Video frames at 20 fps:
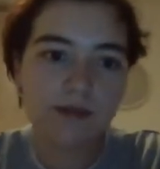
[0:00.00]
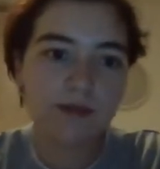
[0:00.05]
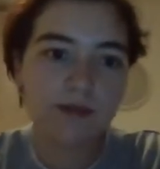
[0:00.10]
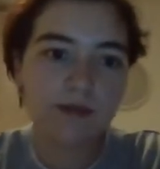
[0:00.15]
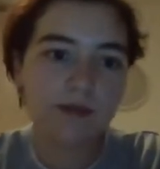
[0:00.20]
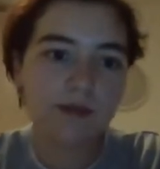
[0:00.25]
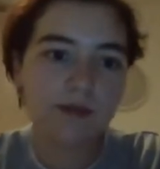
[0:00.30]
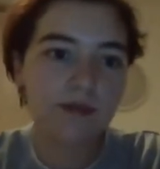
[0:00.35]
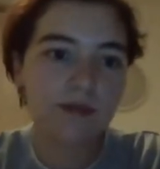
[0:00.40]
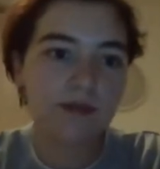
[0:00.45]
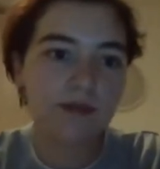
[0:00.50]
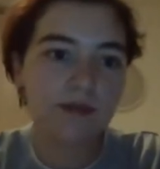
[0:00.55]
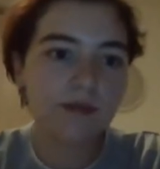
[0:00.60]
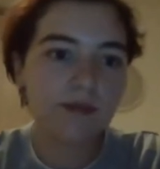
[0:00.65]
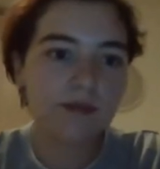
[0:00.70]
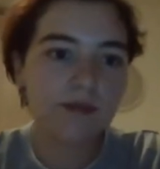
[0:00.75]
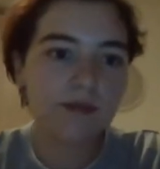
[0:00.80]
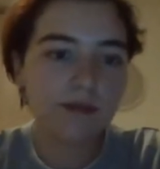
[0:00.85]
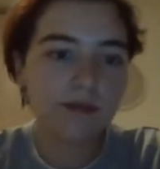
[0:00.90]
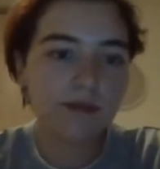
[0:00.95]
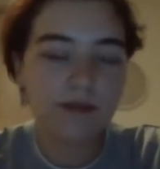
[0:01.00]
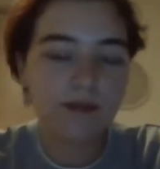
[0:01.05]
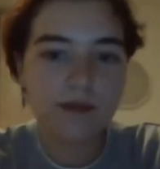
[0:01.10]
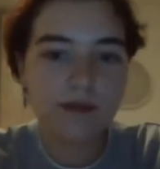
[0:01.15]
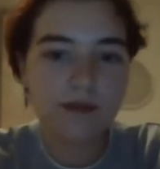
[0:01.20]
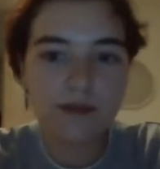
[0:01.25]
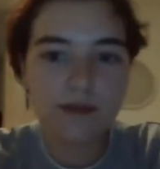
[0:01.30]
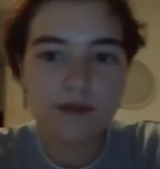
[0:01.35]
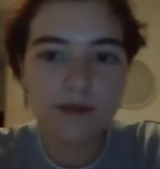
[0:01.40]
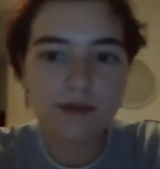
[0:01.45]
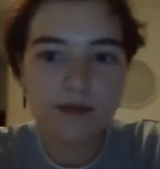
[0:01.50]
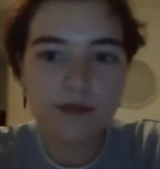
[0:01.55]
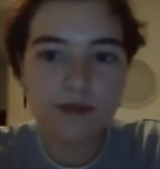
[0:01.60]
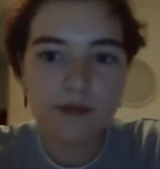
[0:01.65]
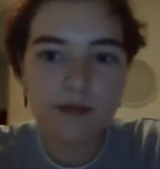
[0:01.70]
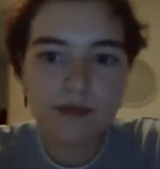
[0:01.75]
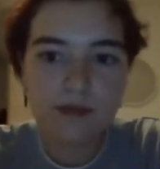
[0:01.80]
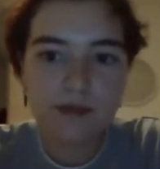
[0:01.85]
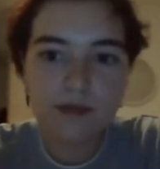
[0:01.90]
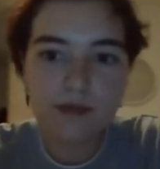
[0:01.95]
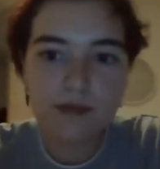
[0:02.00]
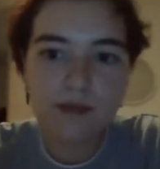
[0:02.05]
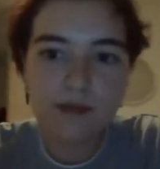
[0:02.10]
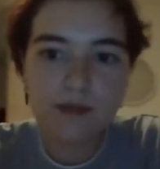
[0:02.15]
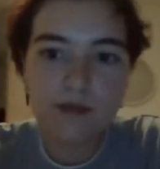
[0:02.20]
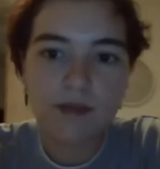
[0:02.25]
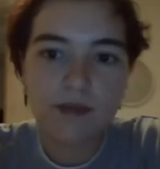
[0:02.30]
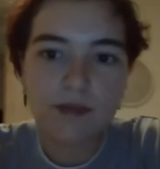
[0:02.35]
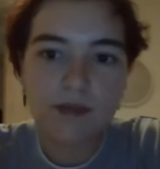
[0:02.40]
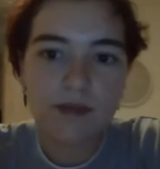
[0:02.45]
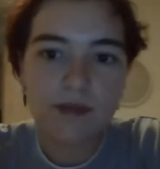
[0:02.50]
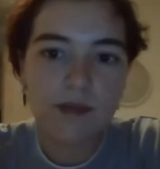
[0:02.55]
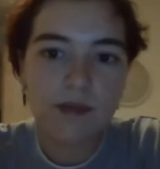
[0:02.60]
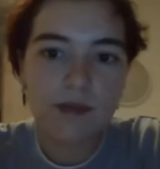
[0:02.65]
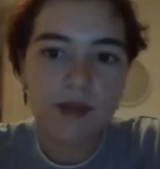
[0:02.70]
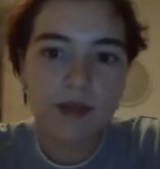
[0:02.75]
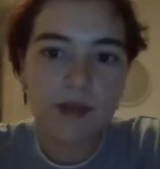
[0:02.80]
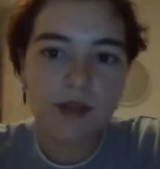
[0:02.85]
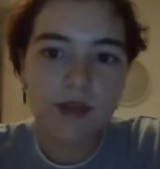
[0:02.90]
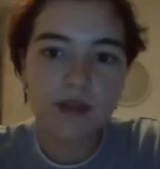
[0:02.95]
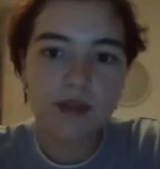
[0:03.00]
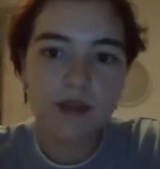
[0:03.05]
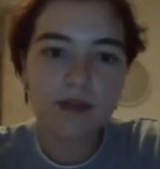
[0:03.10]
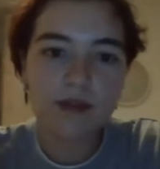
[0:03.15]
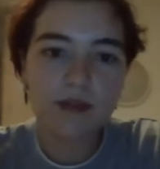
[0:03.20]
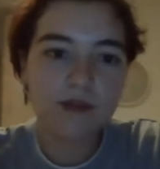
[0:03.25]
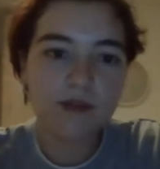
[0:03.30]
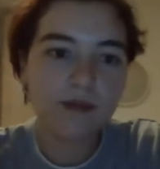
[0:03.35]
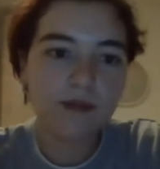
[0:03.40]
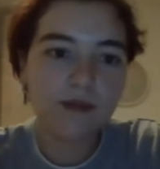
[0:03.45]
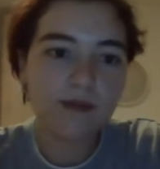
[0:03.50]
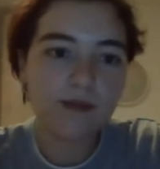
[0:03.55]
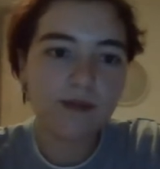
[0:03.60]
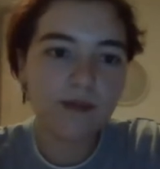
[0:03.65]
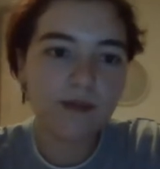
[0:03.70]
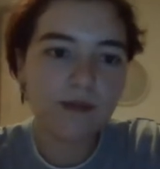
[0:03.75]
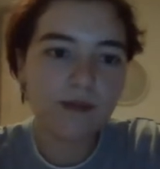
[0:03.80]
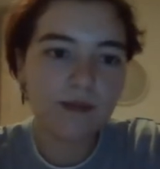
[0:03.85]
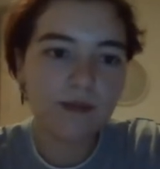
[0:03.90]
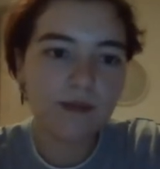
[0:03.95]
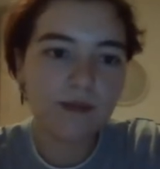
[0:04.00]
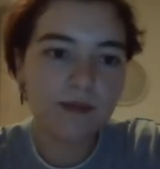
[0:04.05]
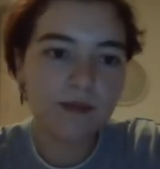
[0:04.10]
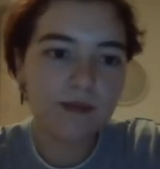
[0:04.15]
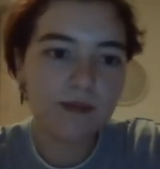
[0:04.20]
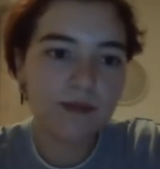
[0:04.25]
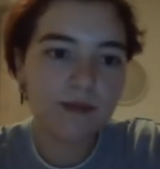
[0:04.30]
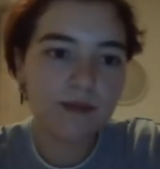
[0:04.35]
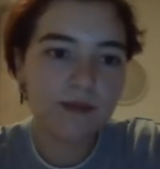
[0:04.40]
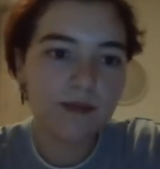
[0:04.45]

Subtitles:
The person shown says nothing.